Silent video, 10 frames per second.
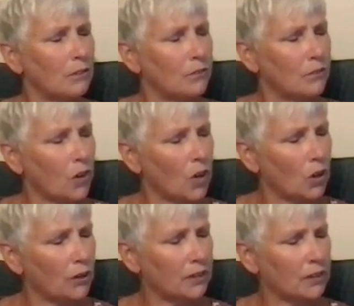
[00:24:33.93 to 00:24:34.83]

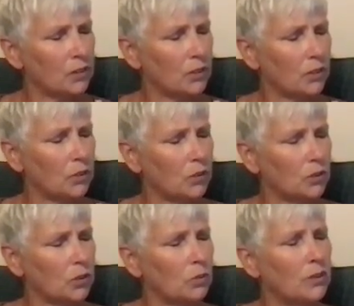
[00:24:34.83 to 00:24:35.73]
foreign to you,
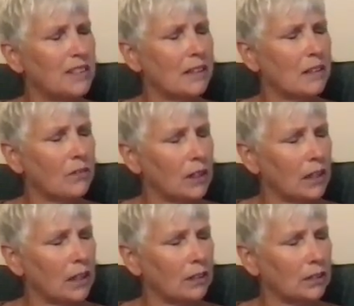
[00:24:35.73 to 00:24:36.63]
so
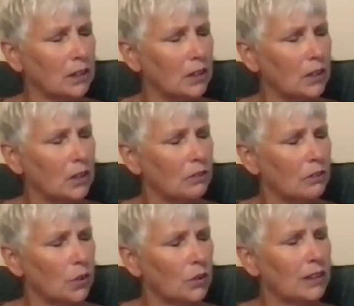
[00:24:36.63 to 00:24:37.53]
difficult
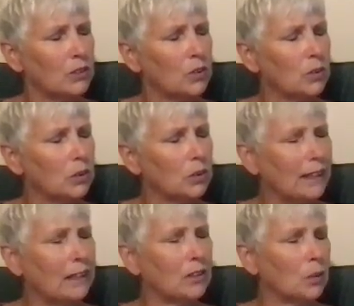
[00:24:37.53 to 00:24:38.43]
for it to
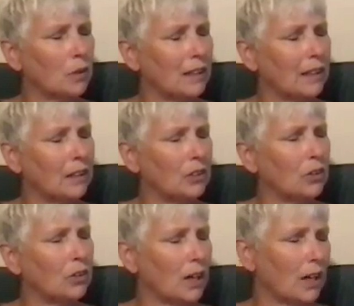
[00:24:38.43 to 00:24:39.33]
land within
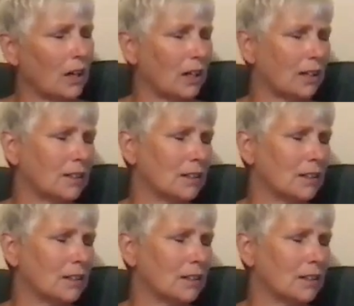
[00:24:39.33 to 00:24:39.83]
your heart?